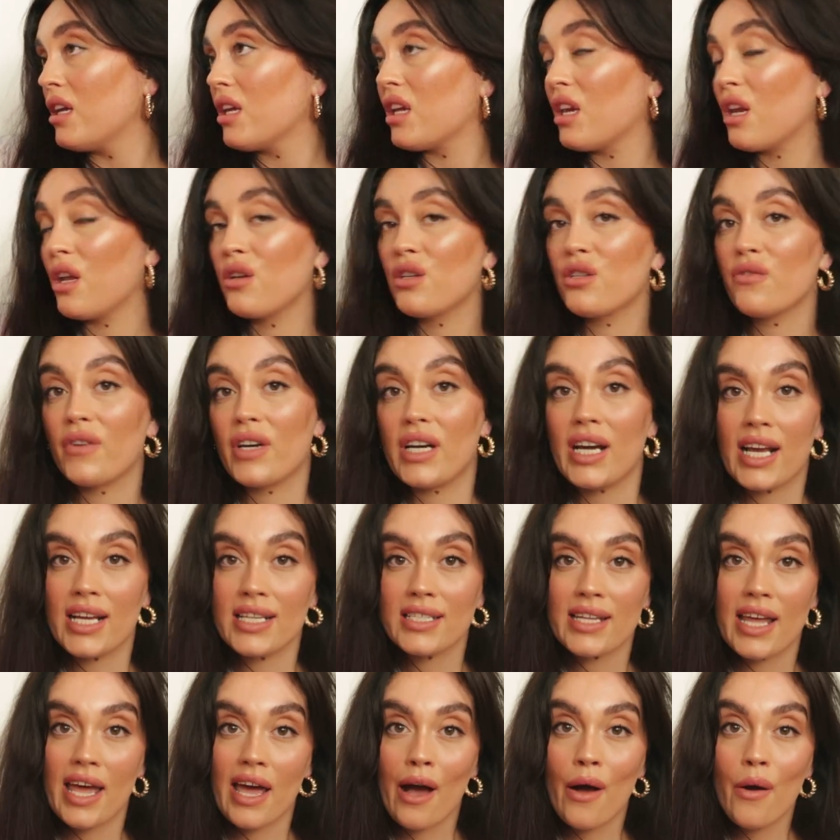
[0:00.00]
you know, just for a
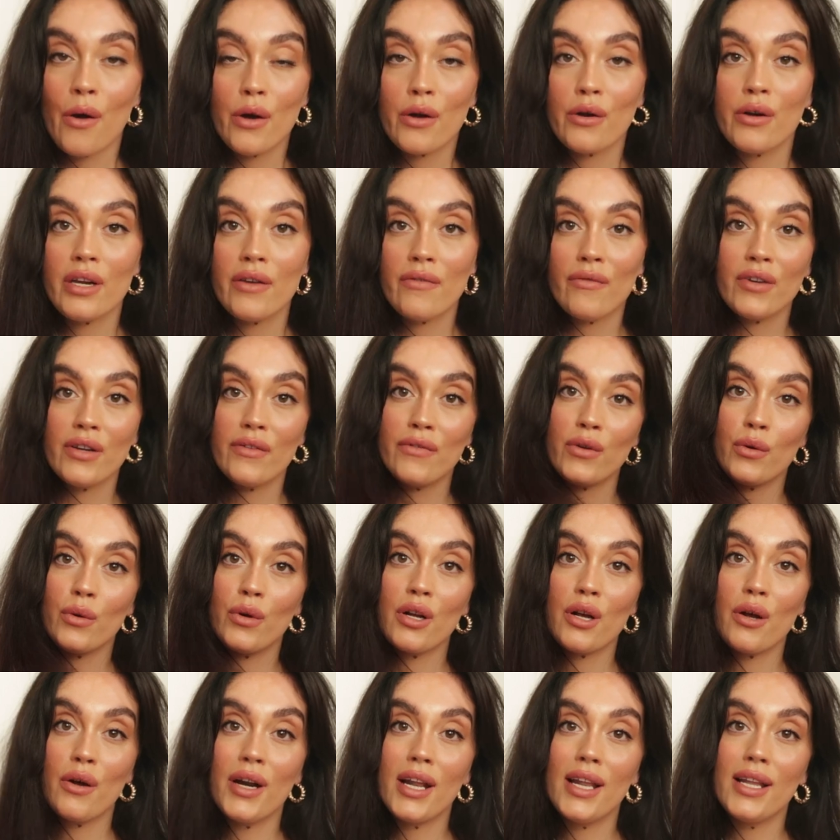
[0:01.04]
nice day out, or even if you
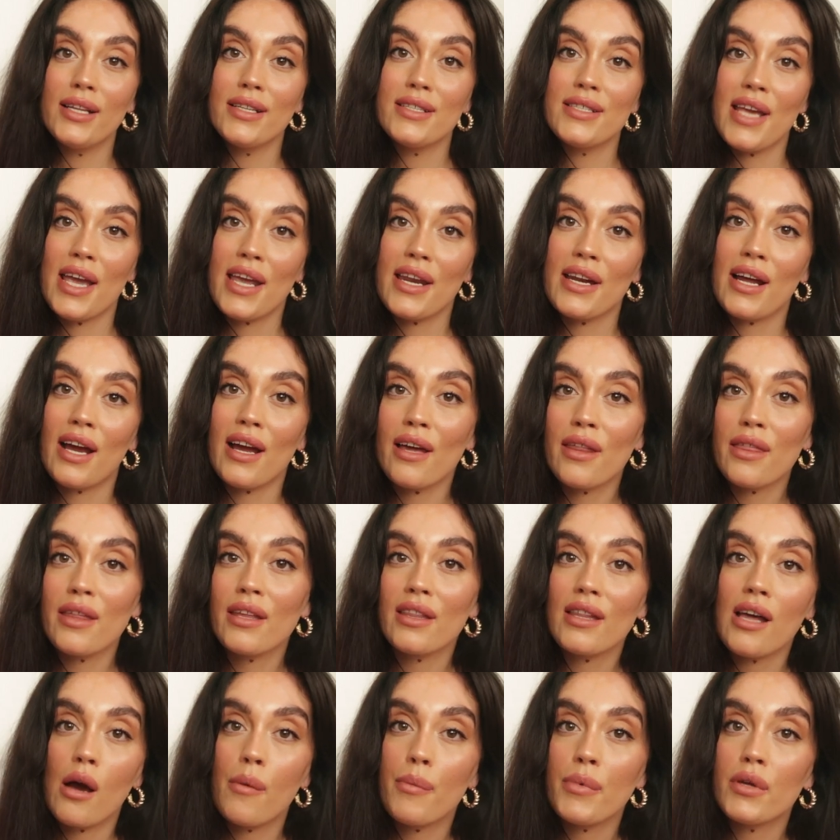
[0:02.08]
want to go on a little date night, I
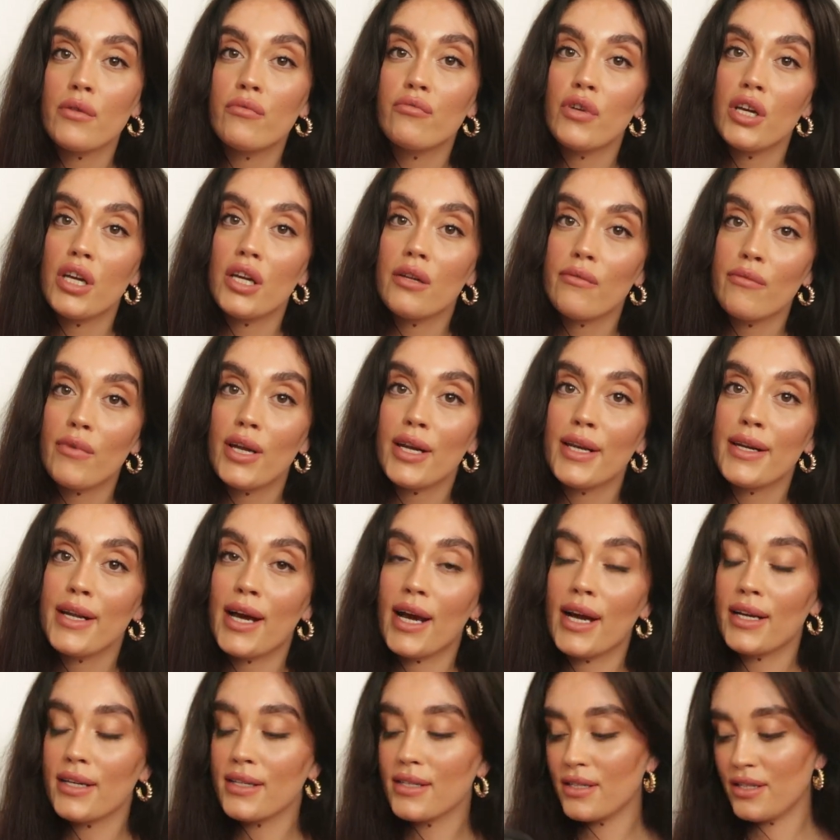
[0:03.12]
think that'd be really, really
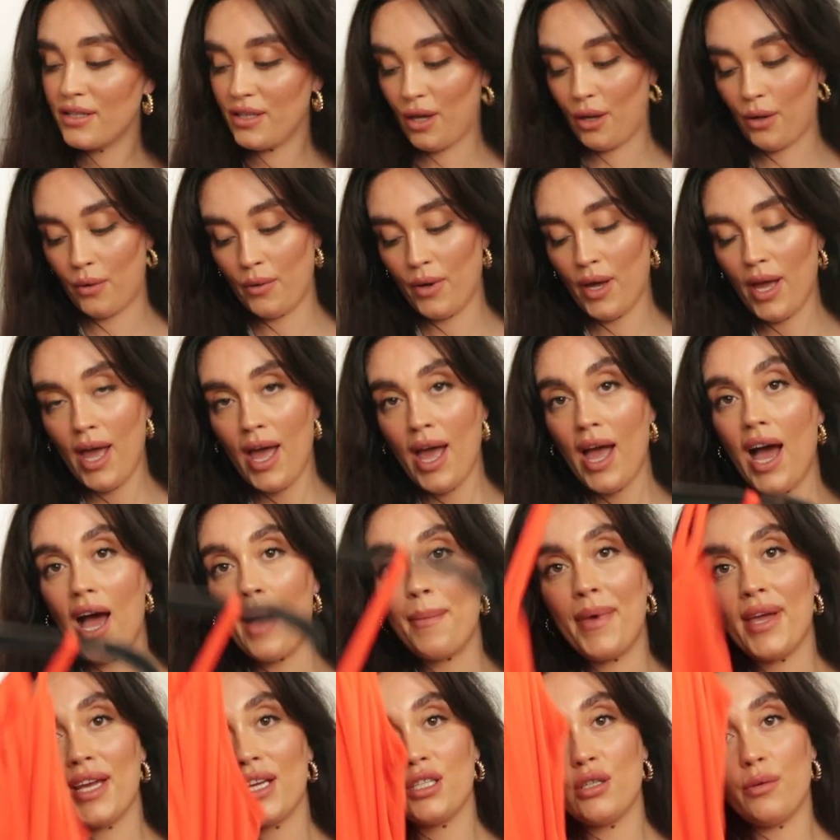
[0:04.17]
nice. So I
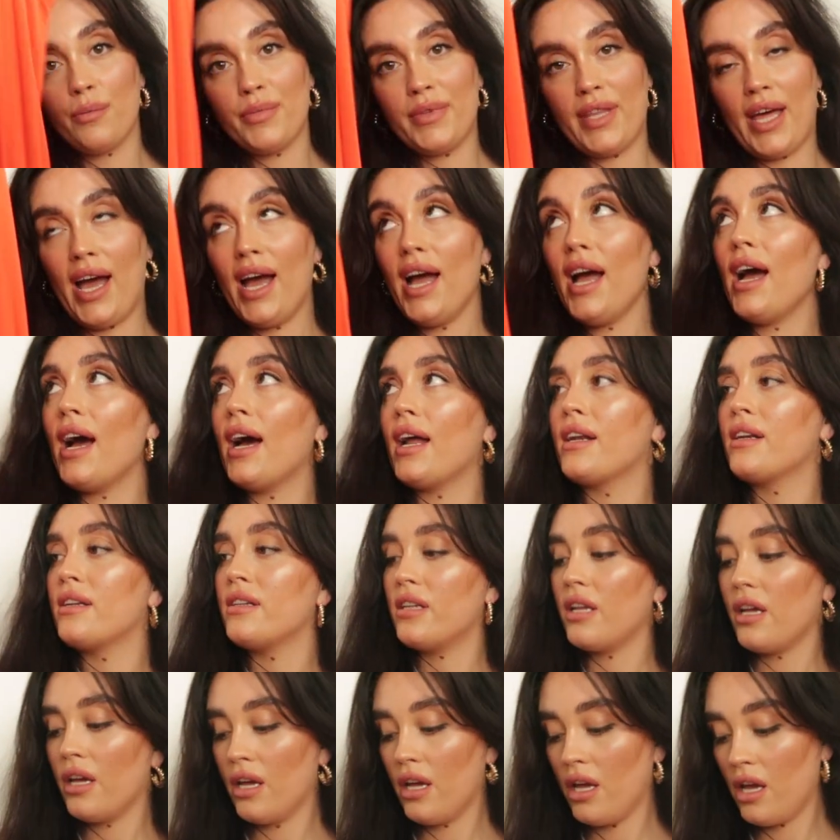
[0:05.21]
picked that,
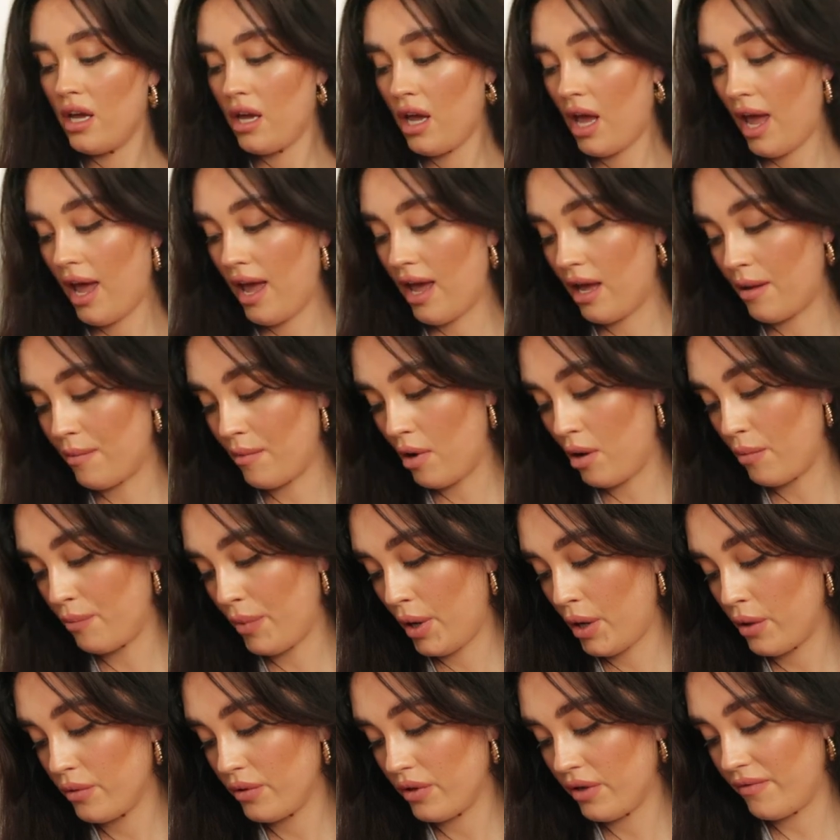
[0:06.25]
and
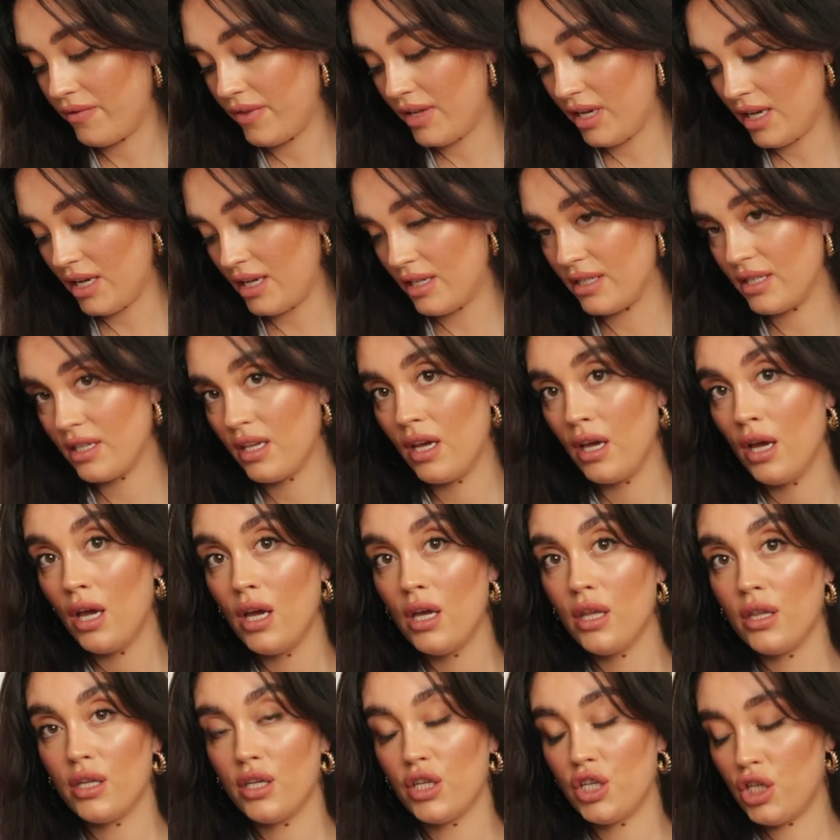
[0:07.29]
both of these,
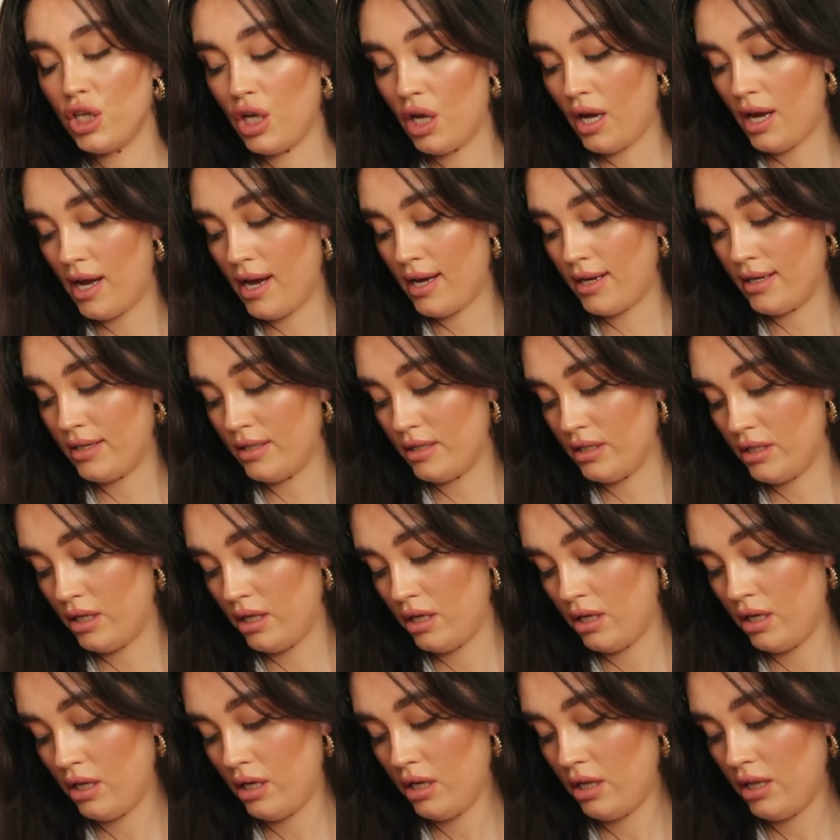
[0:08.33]
the shirt and
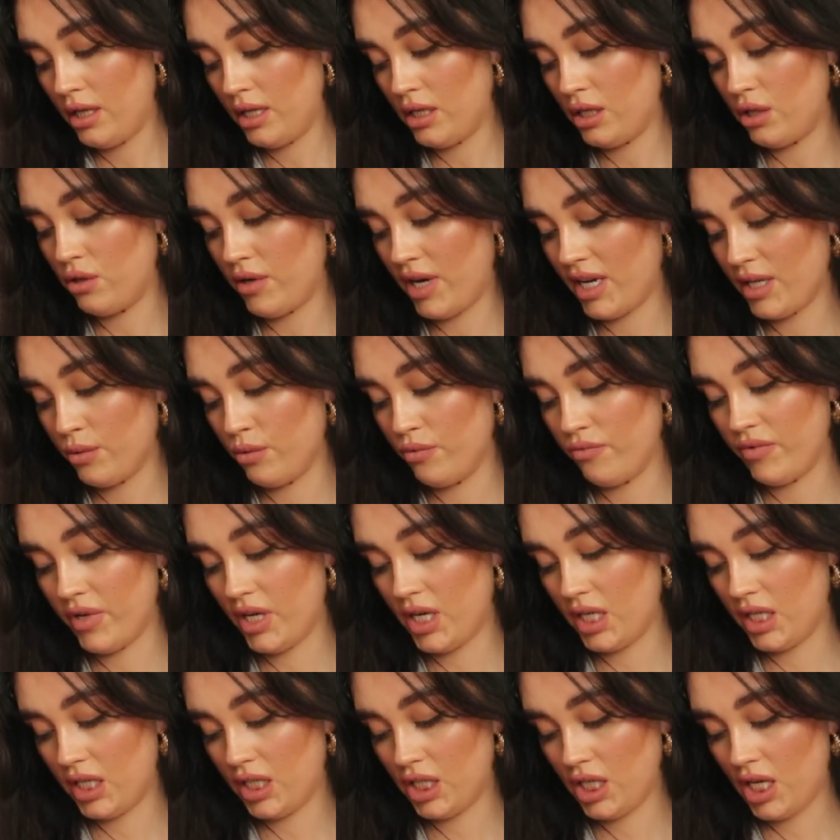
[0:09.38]
this dress, were
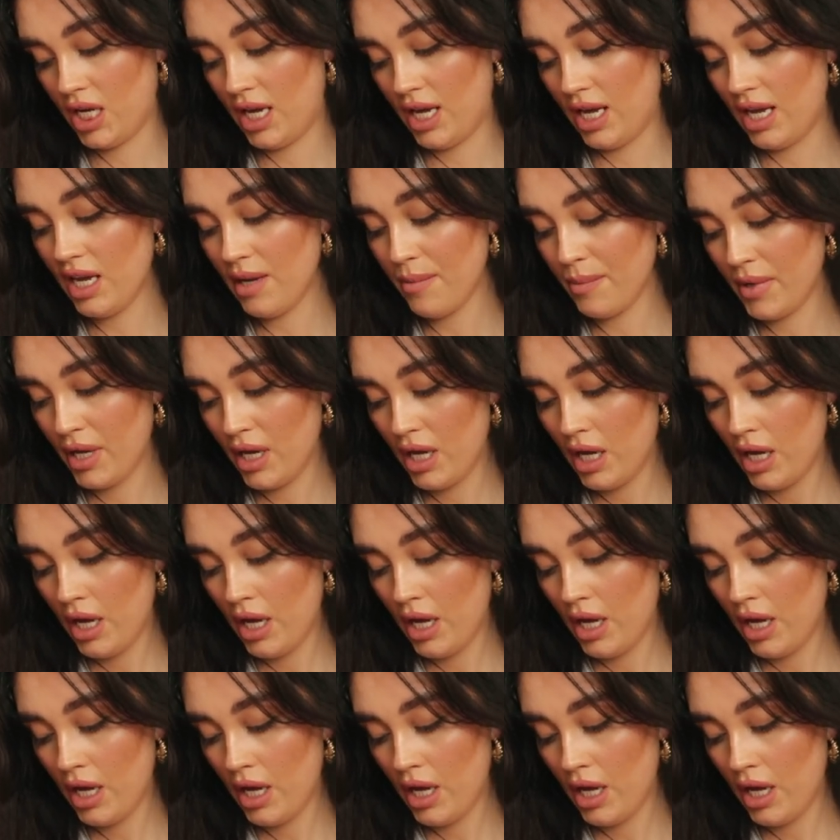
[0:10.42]
really cheap.